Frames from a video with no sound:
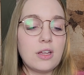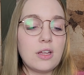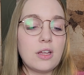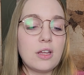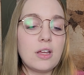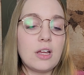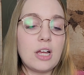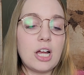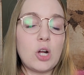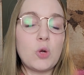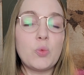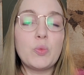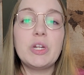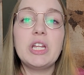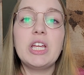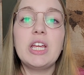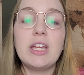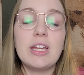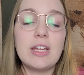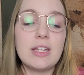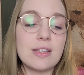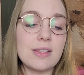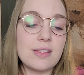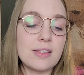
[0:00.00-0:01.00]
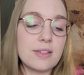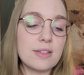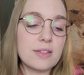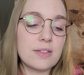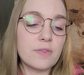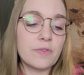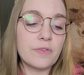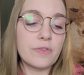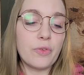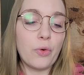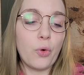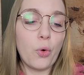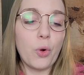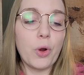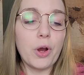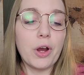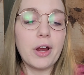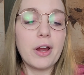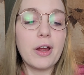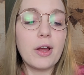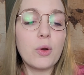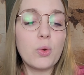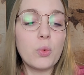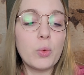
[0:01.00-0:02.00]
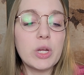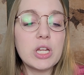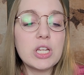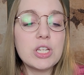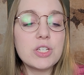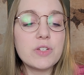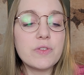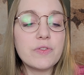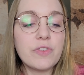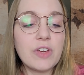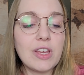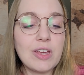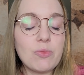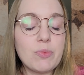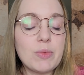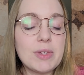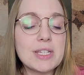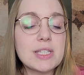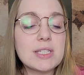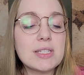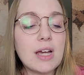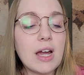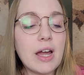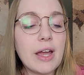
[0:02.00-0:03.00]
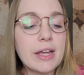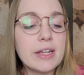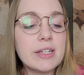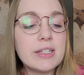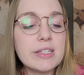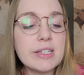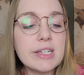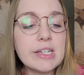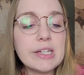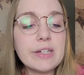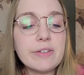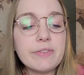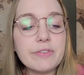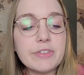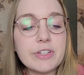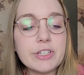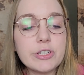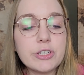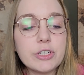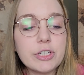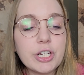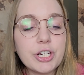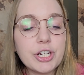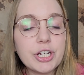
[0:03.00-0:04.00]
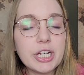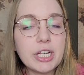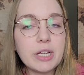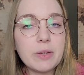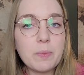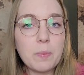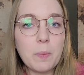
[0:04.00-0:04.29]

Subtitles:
How many hints for which famous IT visionary?